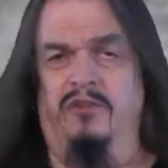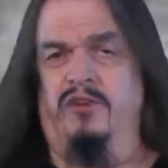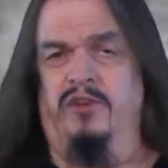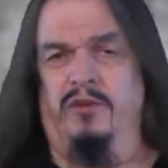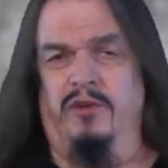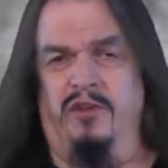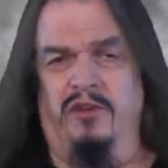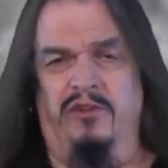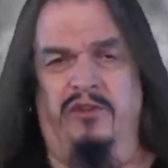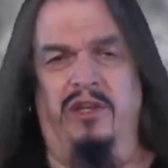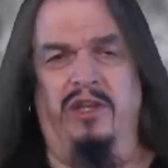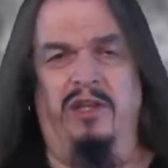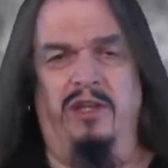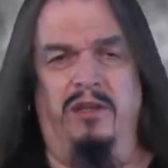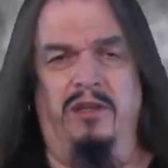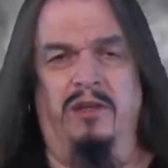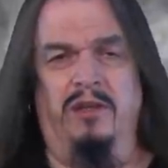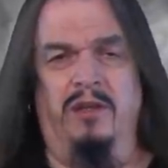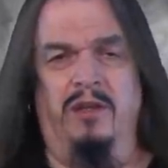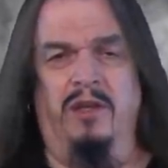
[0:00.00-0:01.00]

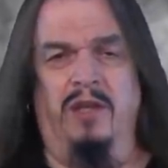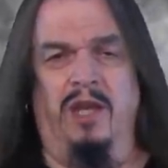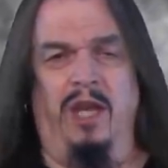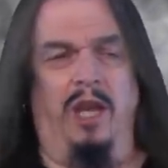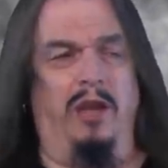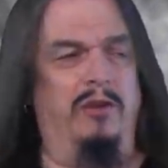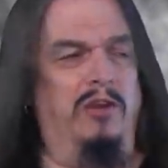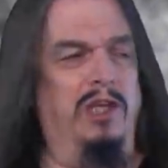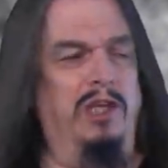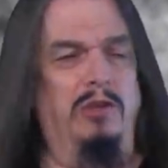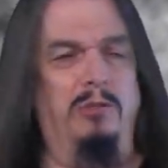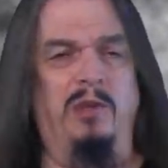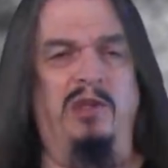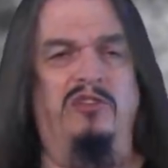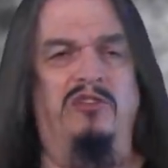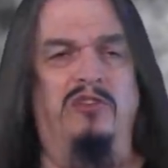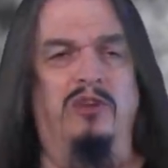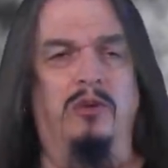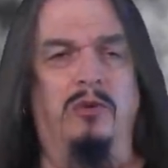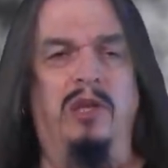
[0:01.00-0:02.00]
Seriously? How can you
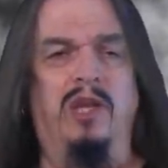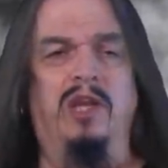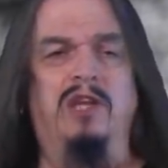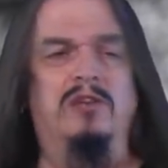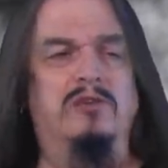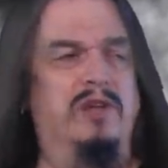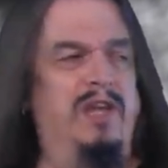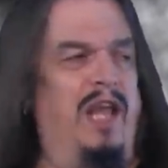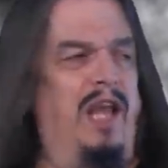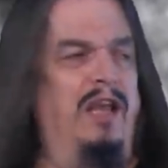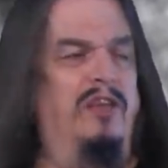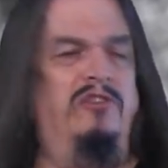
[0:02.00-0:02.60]
be so ignorant